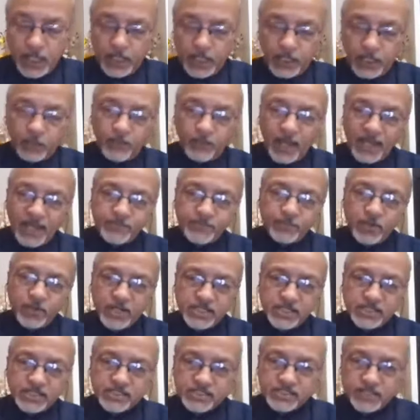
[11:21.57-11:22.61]
Now my
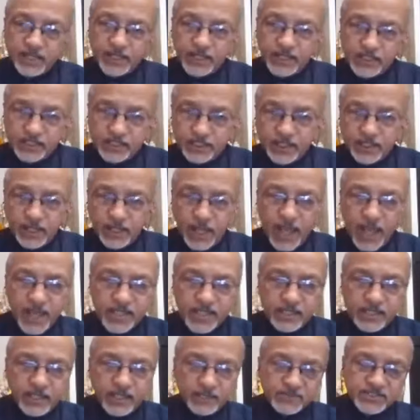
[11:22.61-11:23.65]
point is that
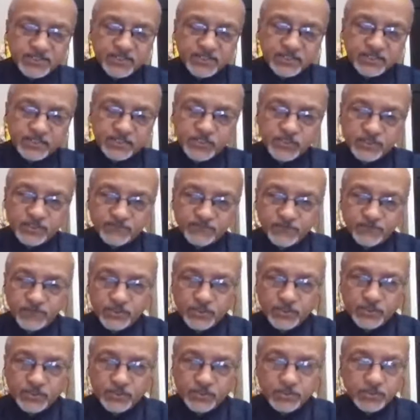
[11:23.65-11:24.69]
I have a suggestion for
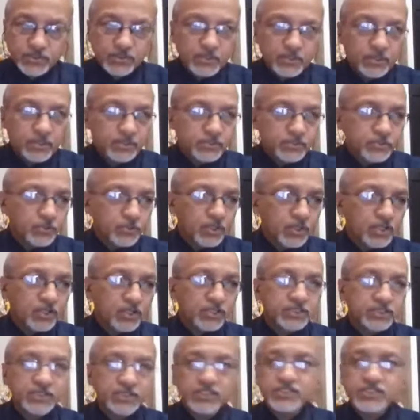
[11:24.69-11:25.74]
the
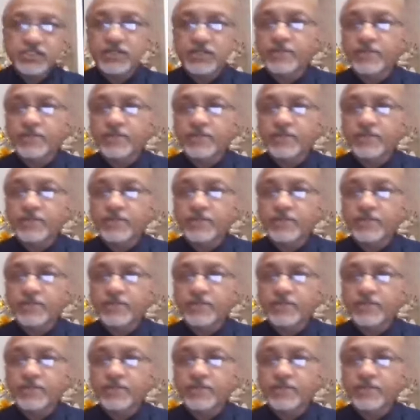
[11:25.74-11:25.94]
zoologist.